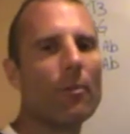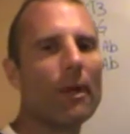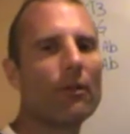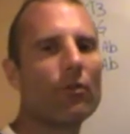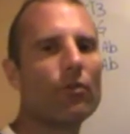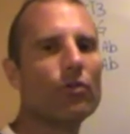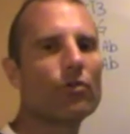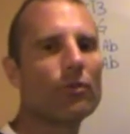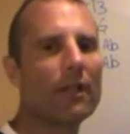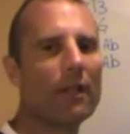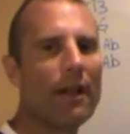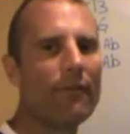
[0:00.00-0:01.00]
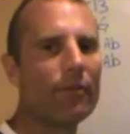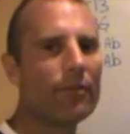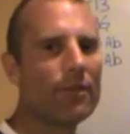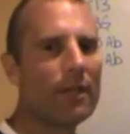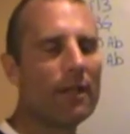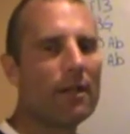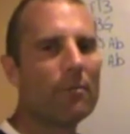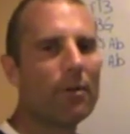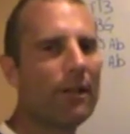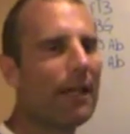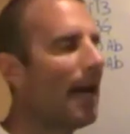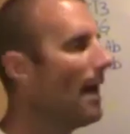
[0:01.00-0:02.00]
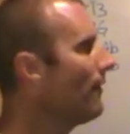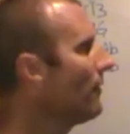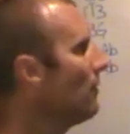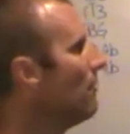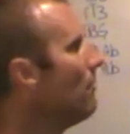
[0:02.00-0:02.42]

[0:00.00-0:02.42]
micronutrient levels, but you have to